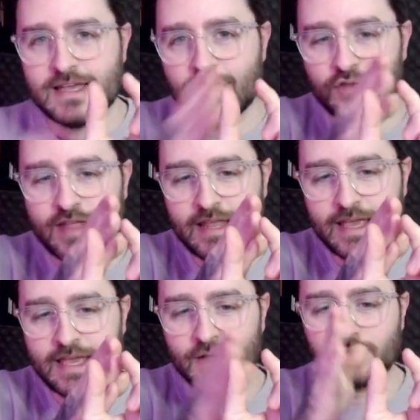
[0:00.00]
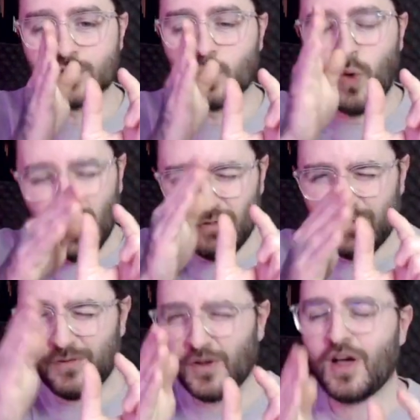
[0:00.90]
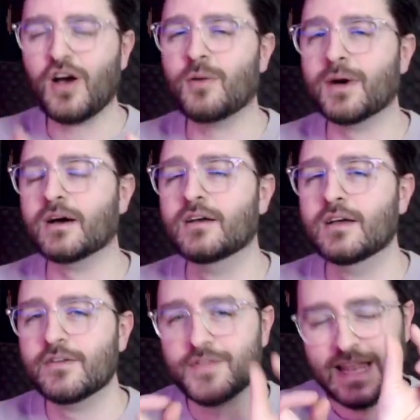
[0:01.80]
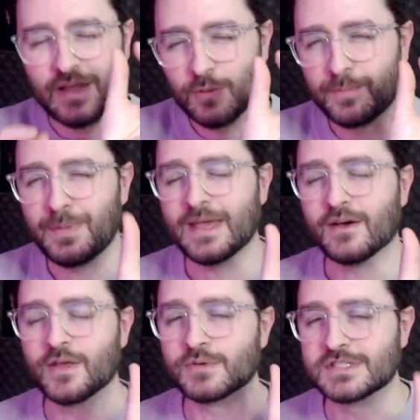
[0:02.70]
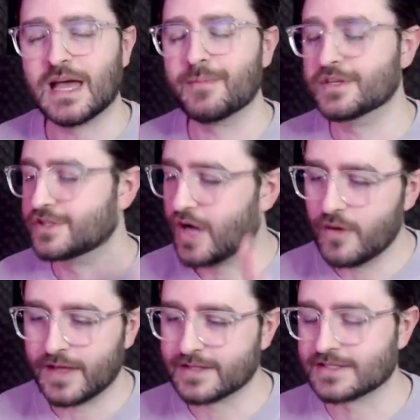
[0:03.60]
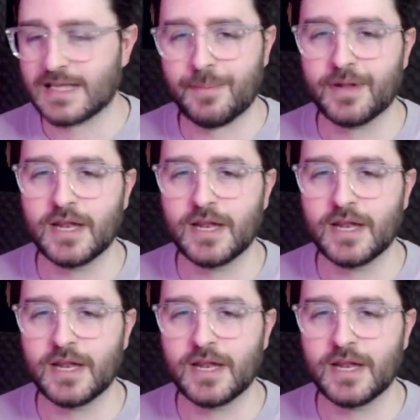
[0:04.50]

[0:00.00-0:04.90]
you then healed 1 full armor for that little bit that was damaged. No, that doesn't happen